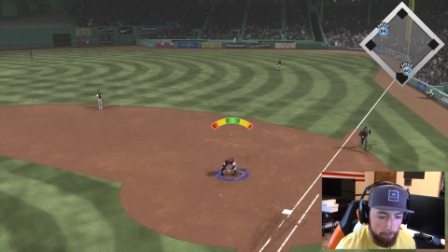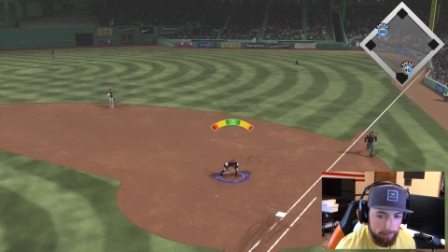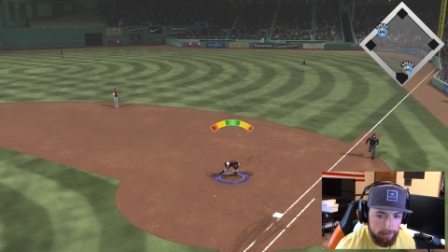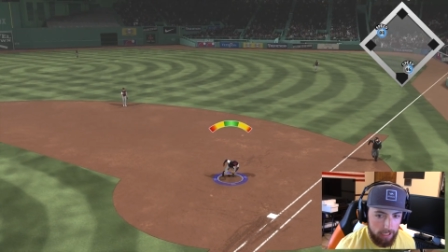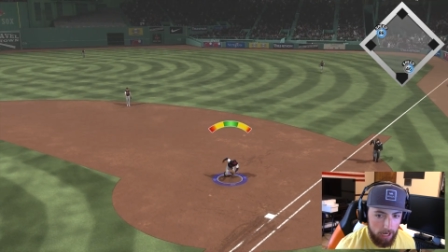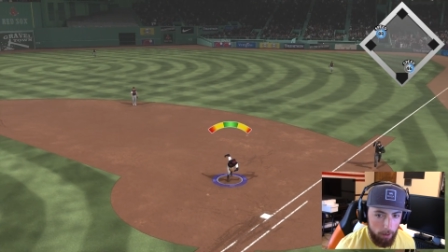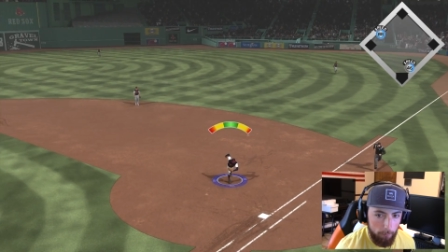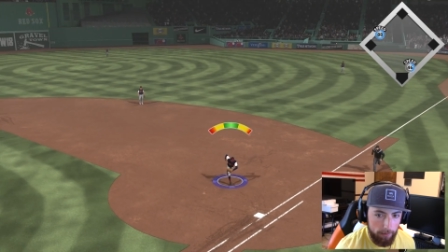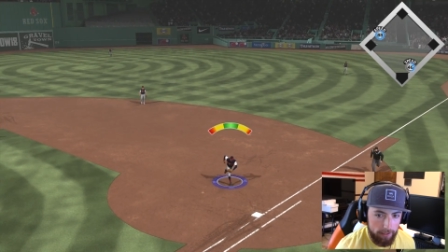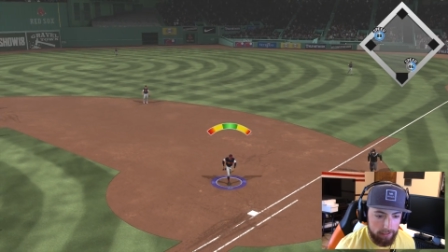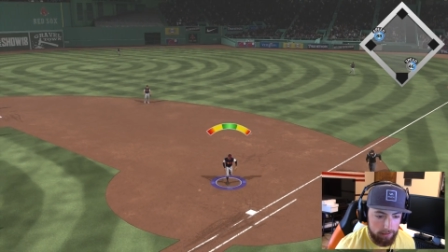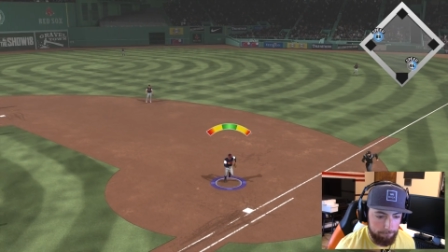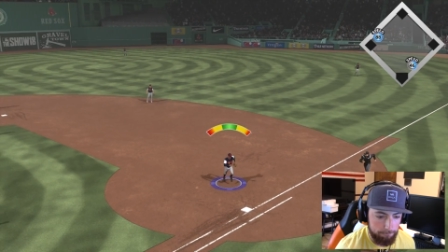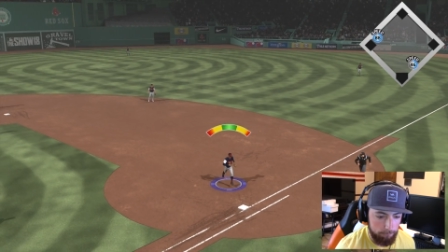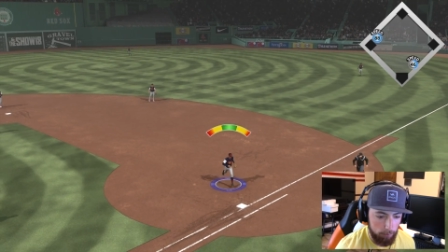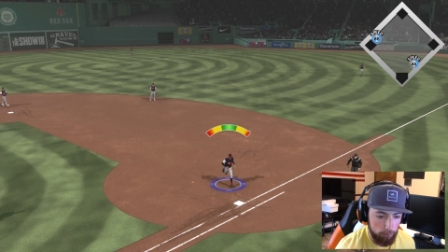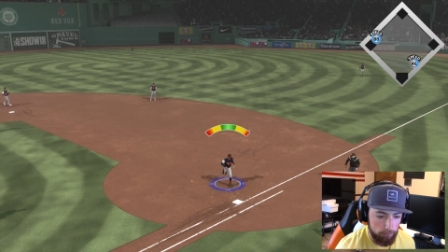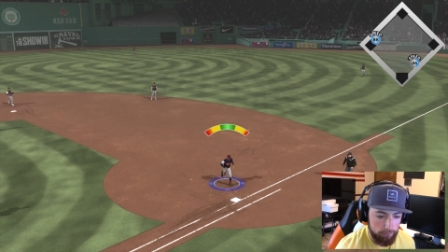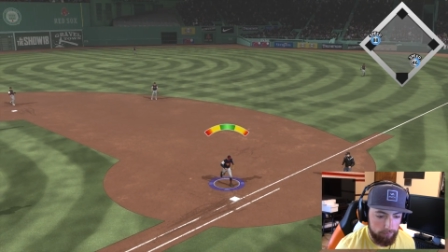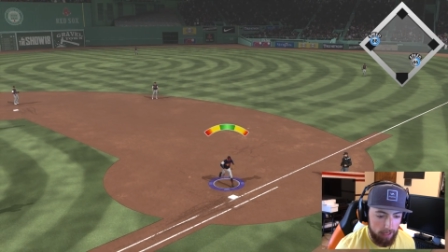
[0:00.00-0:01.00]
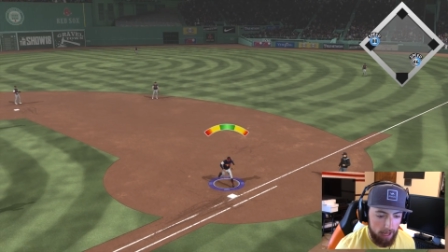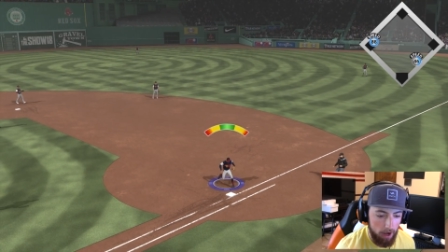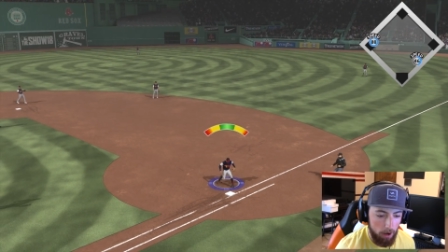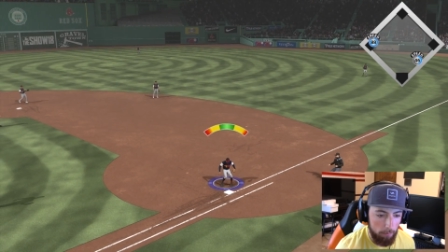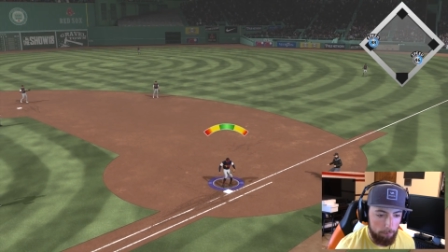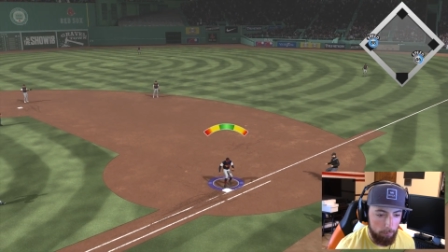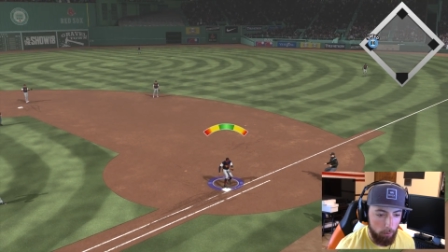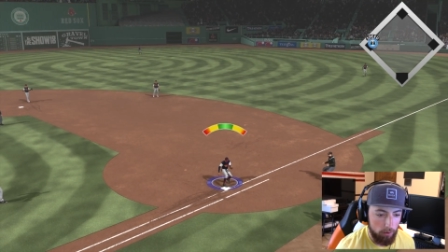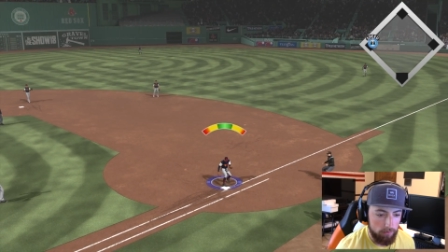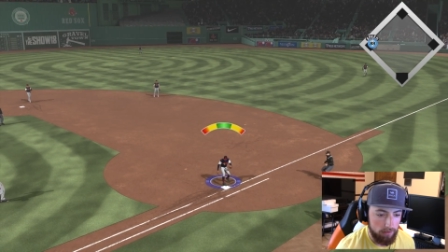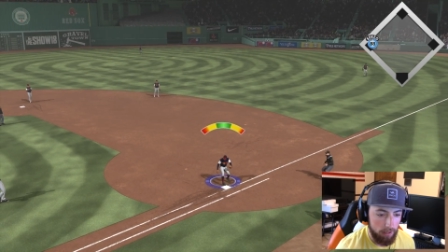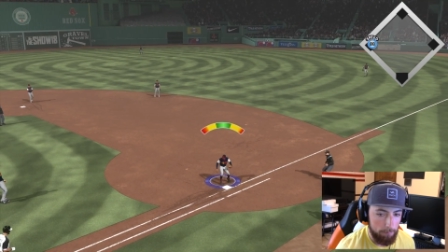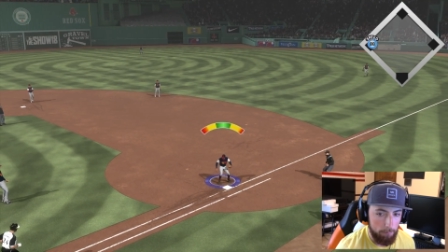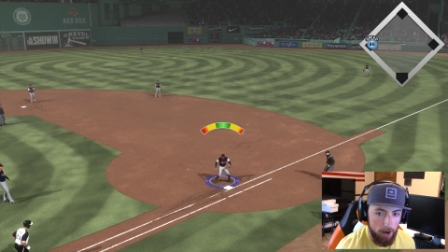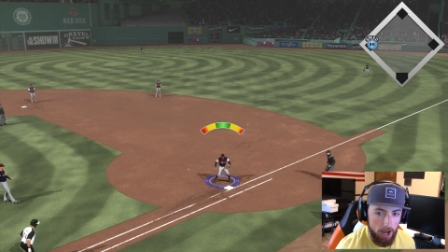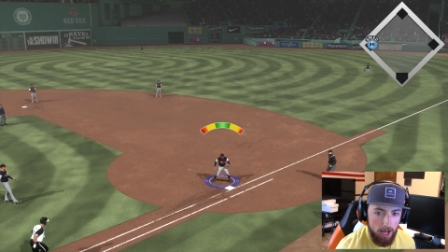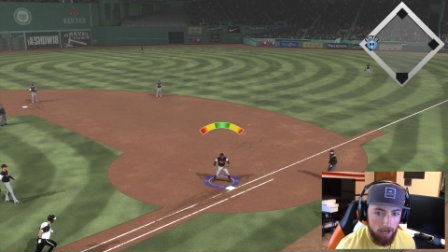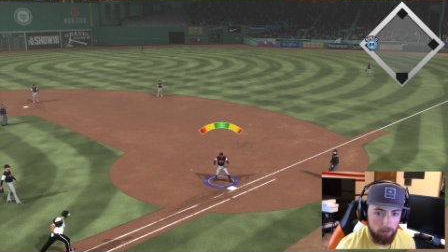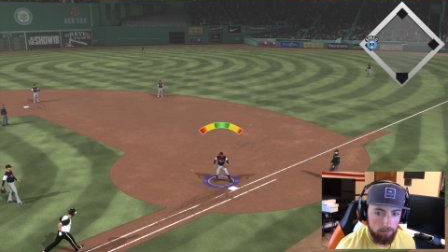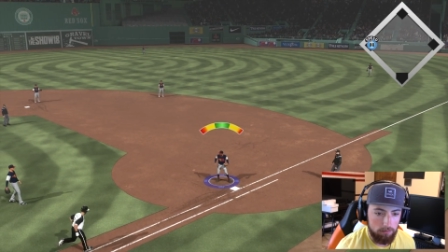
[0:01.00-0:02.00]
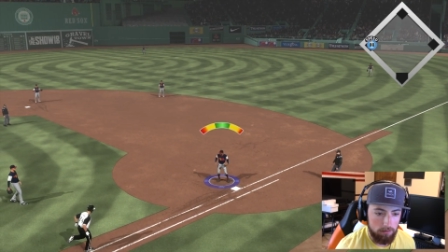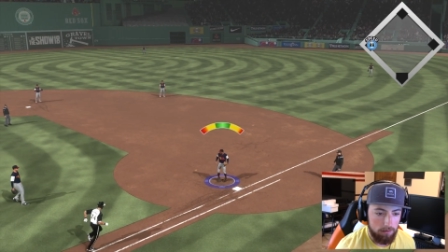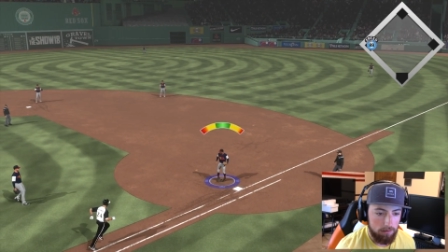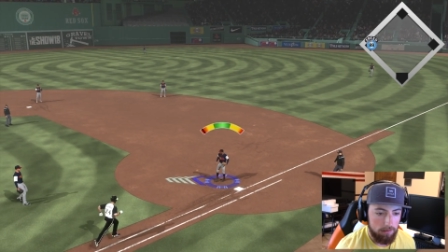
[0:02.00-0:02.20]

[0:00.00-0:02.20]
we go. We get the first out, boys. I'm rattled.